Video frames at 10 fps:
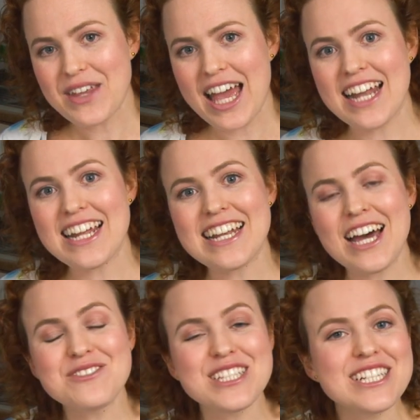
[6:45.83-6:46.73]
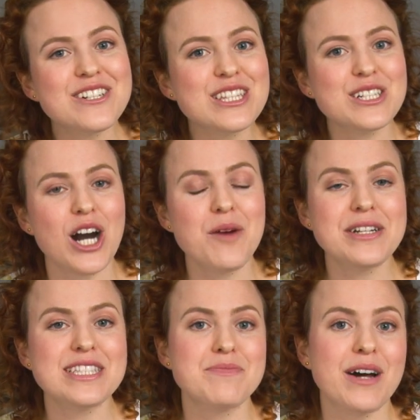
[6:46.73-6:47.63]
And I'd love to hear in the
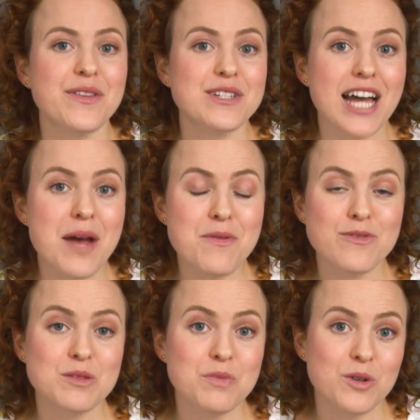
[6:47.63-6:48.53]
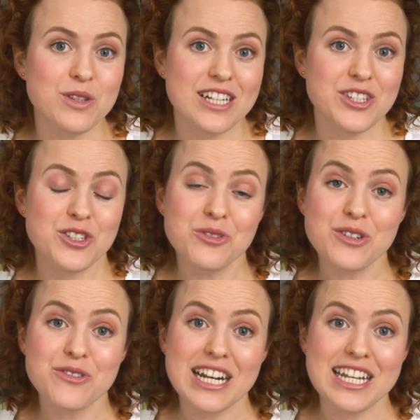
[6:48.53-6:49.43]
comments about the type of support that you
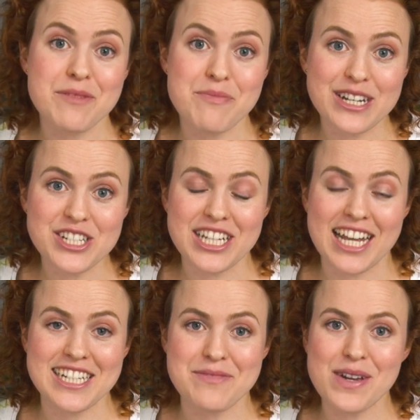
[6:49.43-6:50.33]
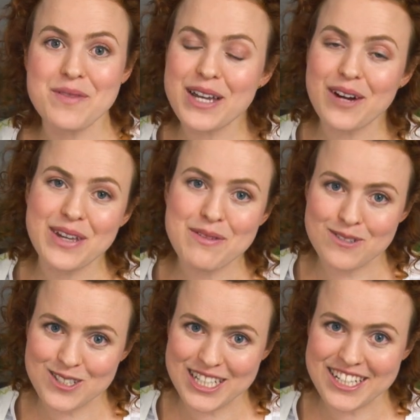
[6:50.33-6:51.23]
would really appreciate. And maybe I'll be
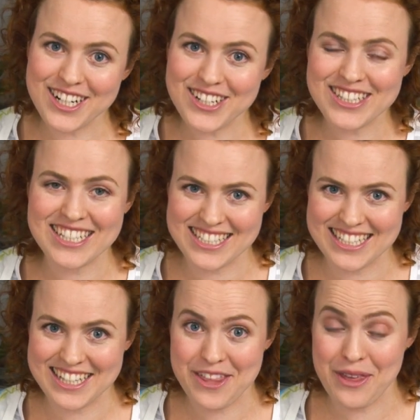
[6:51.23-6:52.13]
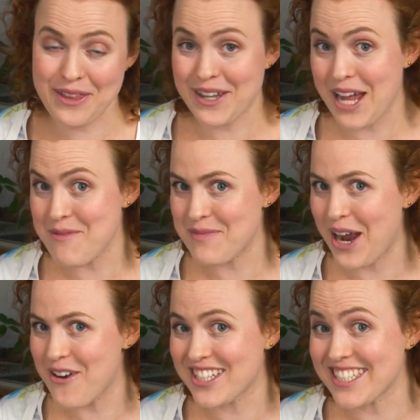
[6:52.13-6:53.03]
able to include this in the thing that I'm
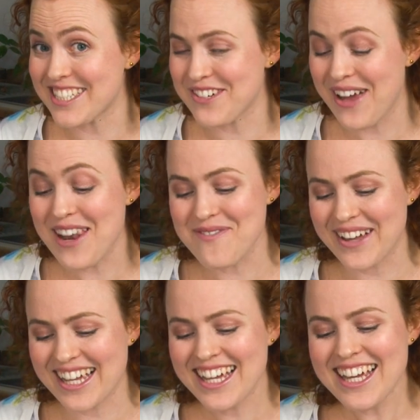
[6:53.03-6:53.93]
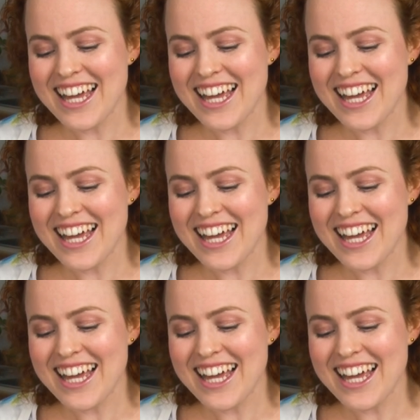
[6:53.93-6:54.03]
currently developing.